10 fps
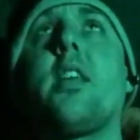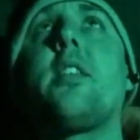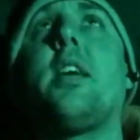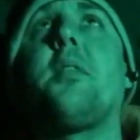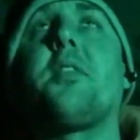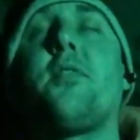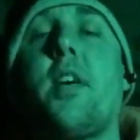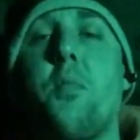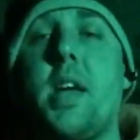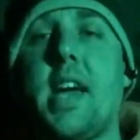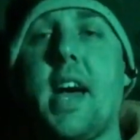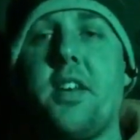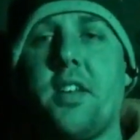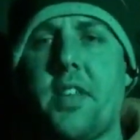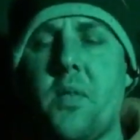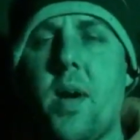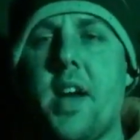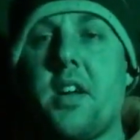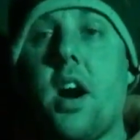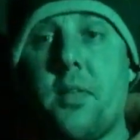that was a fun weekend. I think we
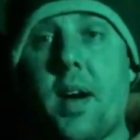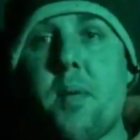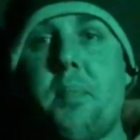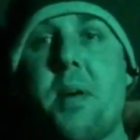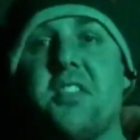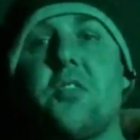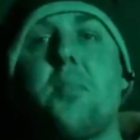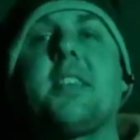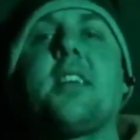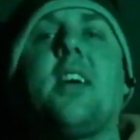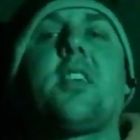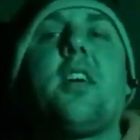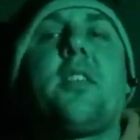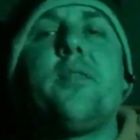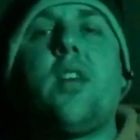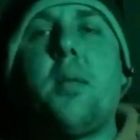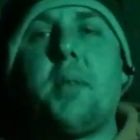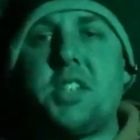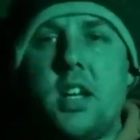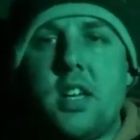had, I've had my personal best out of Coking Farm
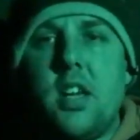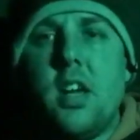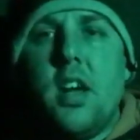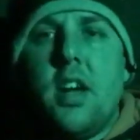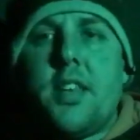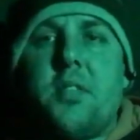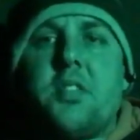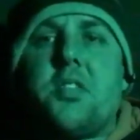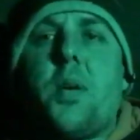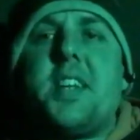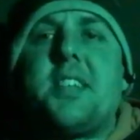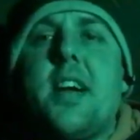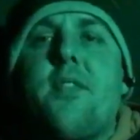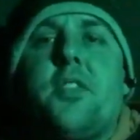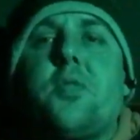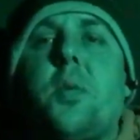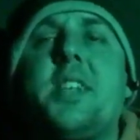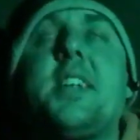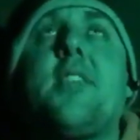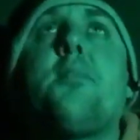actually. That was a 27
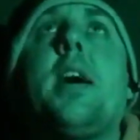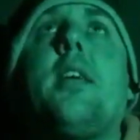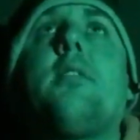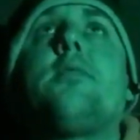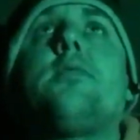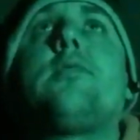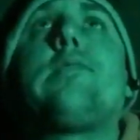pound